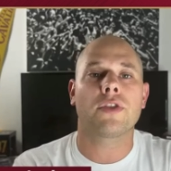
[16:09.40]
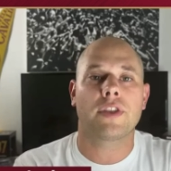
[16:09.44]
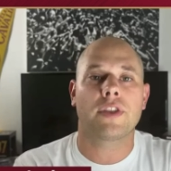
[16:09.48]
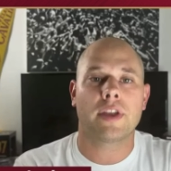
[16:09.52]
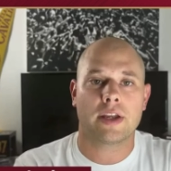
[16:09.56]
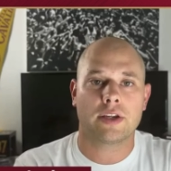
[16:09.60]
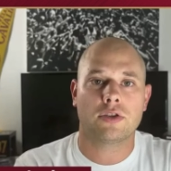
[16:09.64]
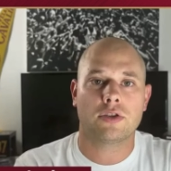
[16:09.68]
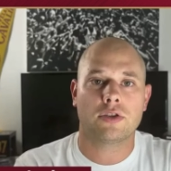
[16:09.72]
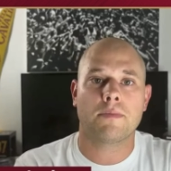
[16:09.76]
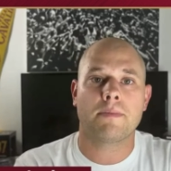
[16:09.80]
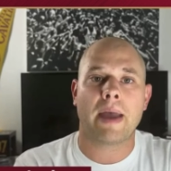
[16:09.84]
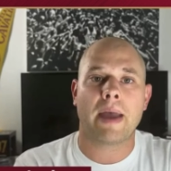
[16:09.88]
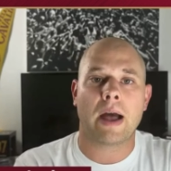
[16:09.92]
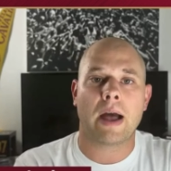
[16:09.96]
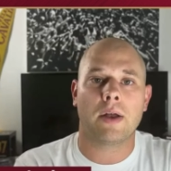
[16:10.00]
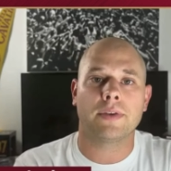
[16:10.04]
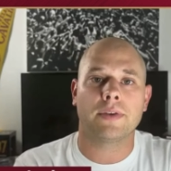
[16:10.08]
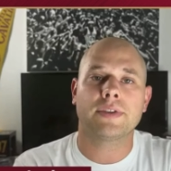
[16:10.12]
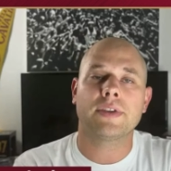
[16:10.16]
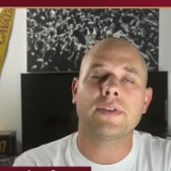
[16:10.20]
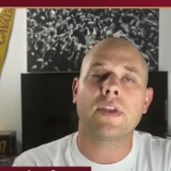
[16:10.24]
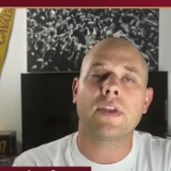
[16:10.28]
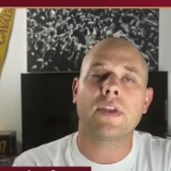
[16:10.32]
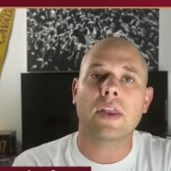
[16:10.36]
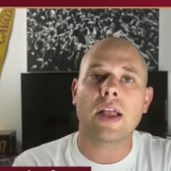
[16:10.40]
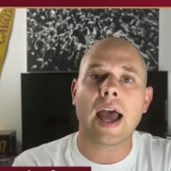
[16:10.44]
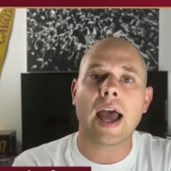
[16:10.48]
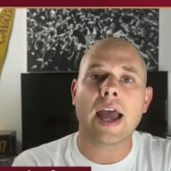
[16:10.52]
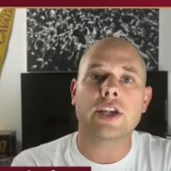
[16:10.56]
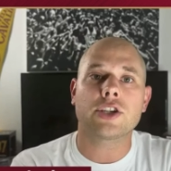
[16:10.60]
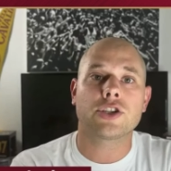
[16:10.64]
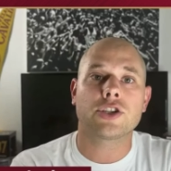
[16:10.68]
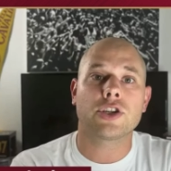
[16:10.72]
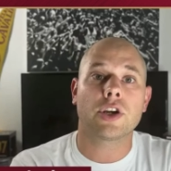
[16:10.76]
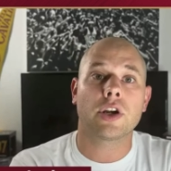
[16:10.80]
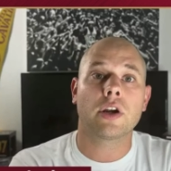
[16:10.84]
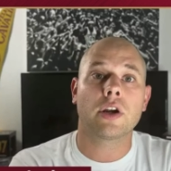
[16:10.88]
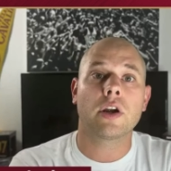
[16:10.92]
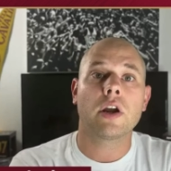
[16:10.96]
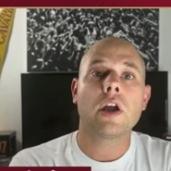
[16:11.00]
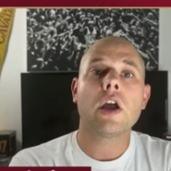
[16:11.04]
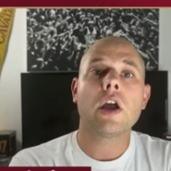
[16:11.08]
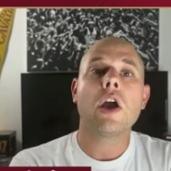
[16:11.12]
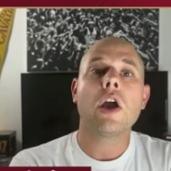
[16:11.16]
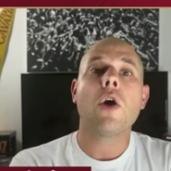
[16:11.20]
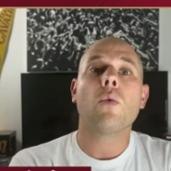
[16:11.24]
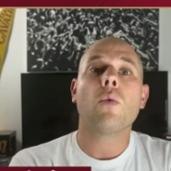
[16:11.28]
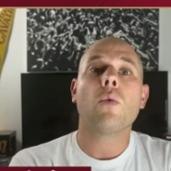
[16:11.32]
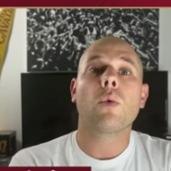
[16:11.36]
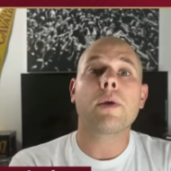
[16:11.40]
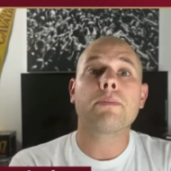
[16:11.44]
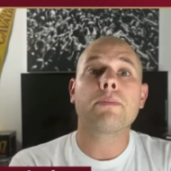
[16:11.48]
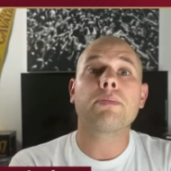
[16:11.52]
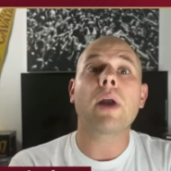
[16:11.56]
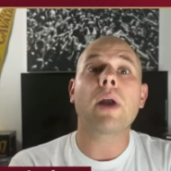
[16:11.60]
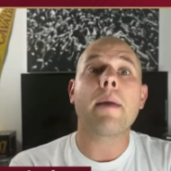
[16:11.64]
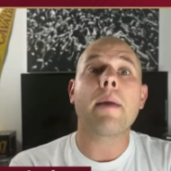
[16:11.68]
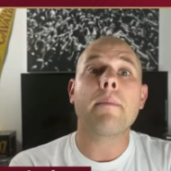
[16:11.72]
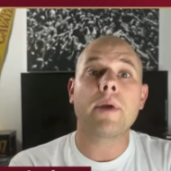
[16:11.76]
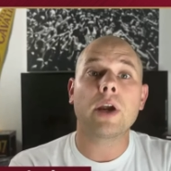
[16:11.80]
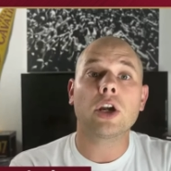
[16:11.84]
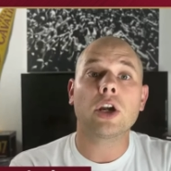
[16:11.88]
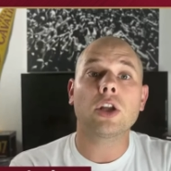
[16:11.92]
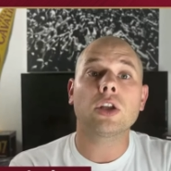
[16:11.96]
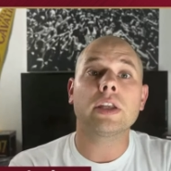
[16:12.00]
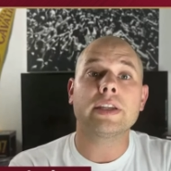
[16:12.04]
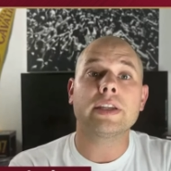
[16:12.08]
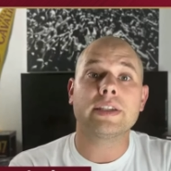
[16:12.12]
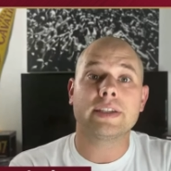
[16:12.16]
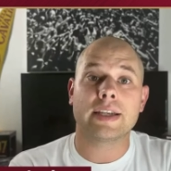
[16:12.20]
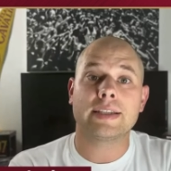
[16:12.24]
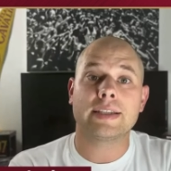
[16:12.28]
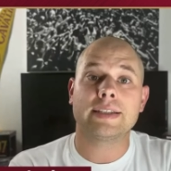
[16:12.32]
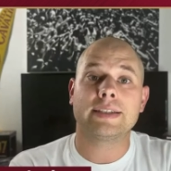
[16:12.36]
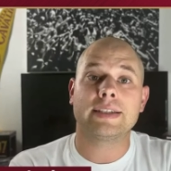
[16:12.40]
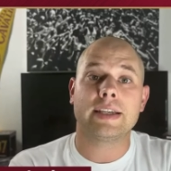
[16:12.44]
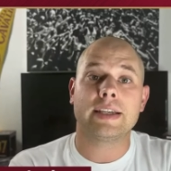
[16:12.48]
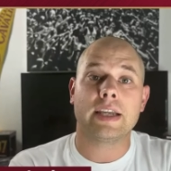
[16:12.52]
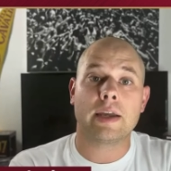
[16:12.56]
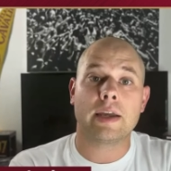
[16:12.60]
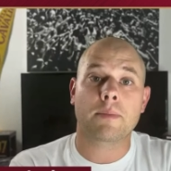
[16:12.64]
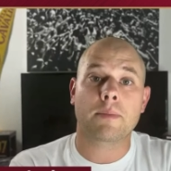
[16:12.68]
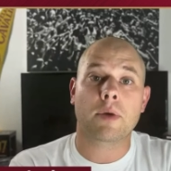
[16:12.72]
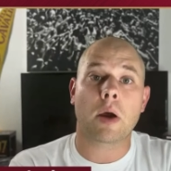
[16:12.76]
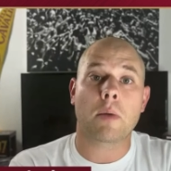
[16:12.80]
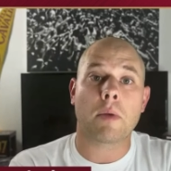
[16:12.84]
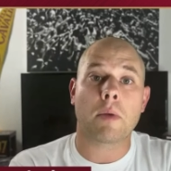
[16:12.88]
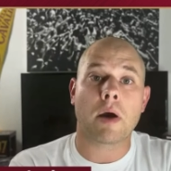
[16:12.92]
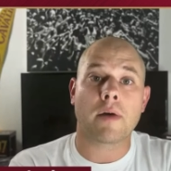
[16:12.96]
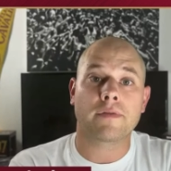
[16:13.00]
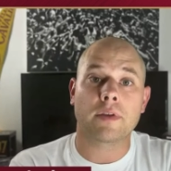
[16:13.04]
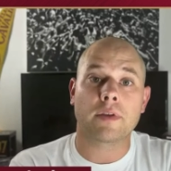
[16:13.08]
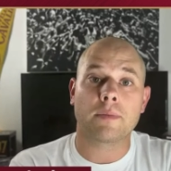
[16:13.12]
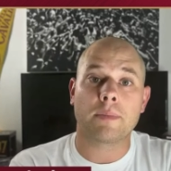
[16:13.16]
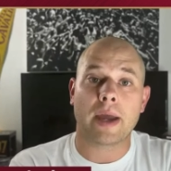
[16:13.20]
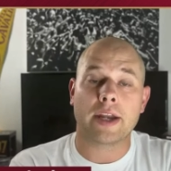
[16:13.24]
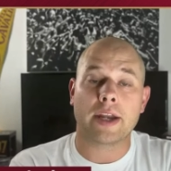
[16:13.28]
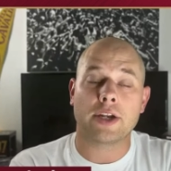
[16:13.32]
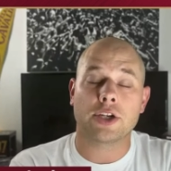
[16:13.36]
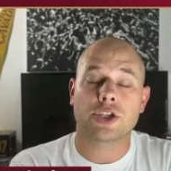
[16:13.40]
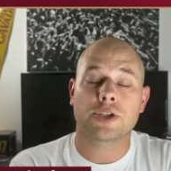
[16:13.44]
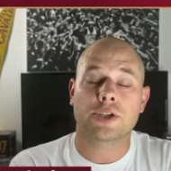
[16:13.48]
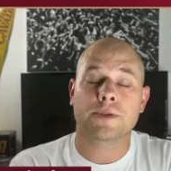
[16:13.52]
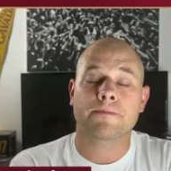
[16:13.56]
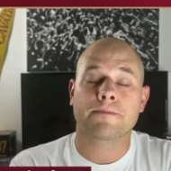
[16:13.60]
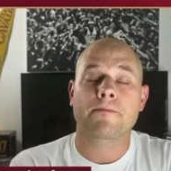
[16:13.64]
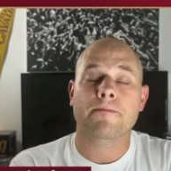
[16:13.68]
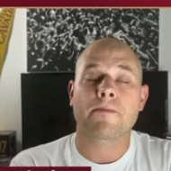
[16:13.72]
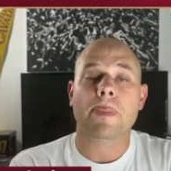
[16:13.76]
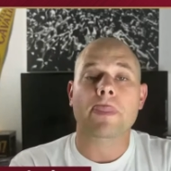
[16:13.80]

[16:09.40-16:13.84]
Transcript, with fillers: thing to balance. And then last year, we primarily did see him come off the bench.